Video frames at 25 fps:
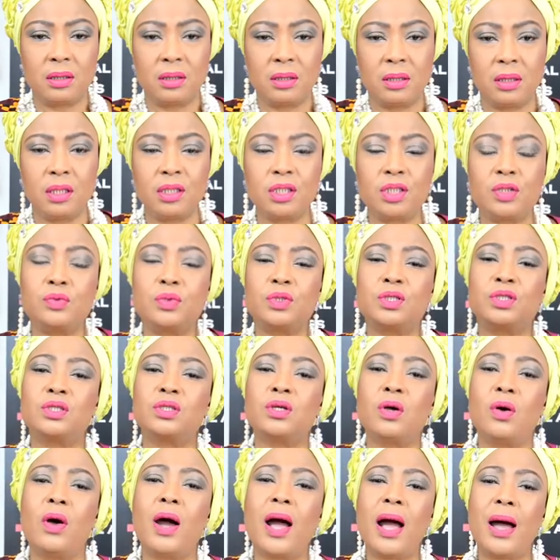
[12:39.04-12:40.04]
And she was
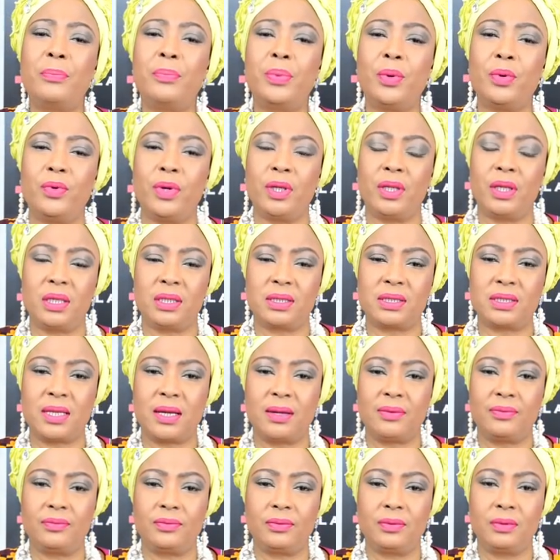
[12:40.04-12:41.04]
so happy with
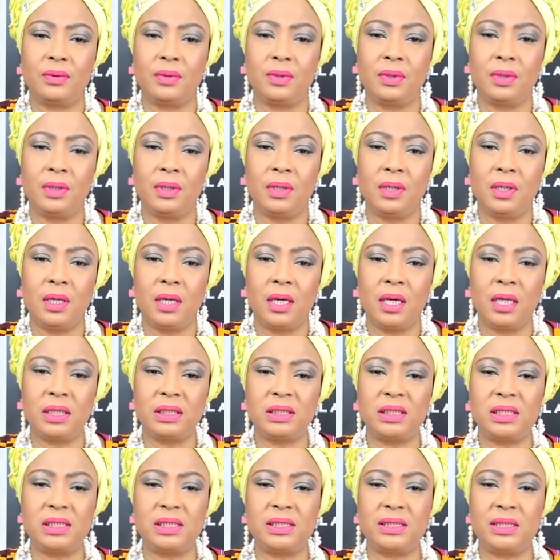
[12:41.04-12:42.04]
herself. And
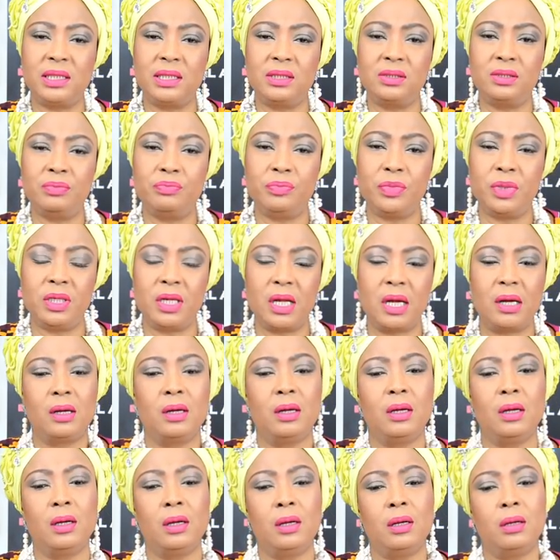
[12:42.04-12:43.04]
she's saying to me now,
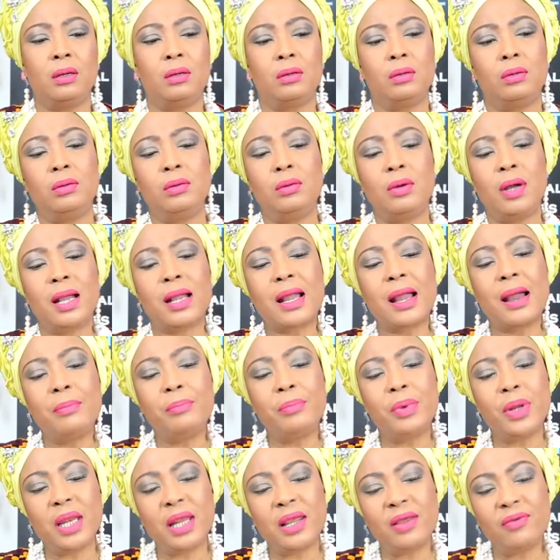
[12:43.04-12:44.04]
oh, I can't
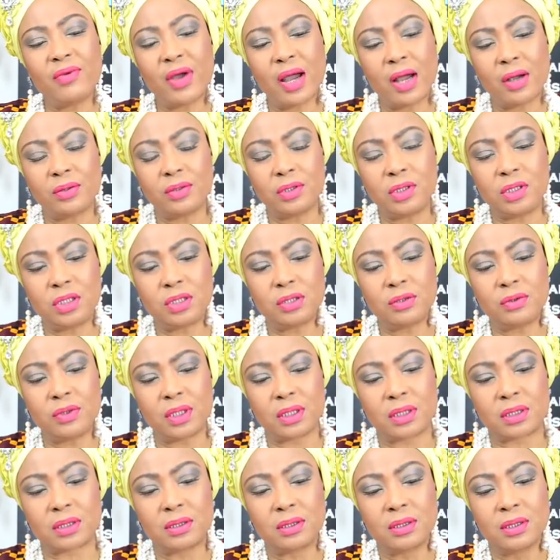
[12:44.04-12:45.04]
believe I could do
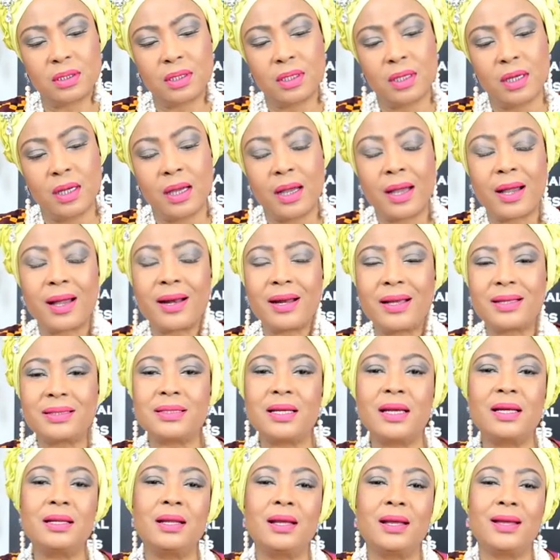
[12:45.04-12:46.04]
it. And I
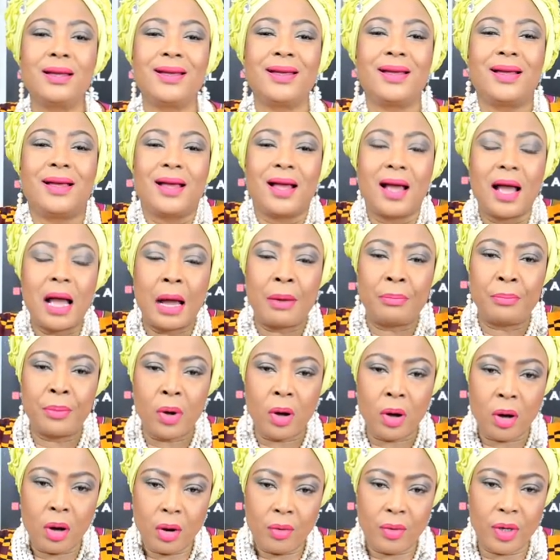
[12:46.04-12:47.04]
said, I'm
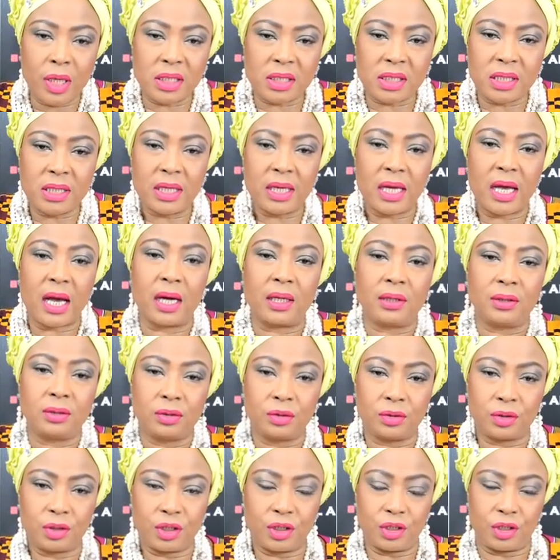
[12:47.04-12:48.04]
always here
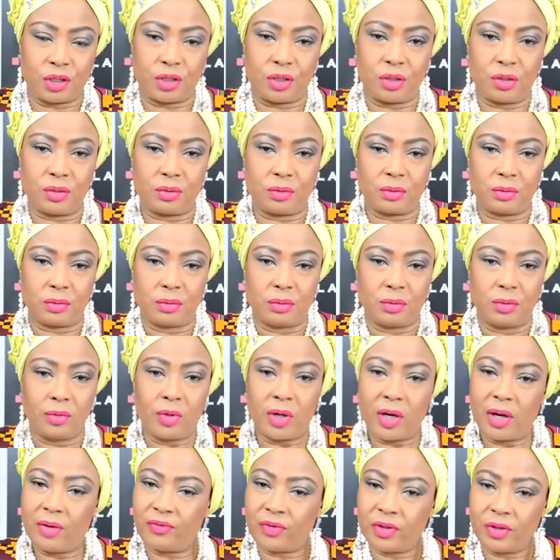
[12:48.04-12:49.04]
to teach you
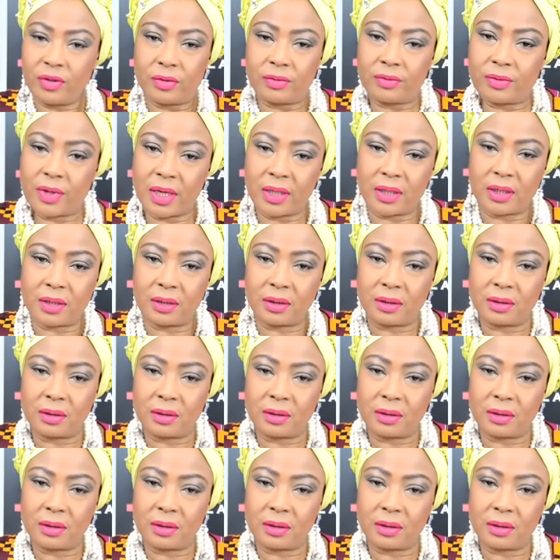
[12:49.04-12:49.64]
whenever you're ready.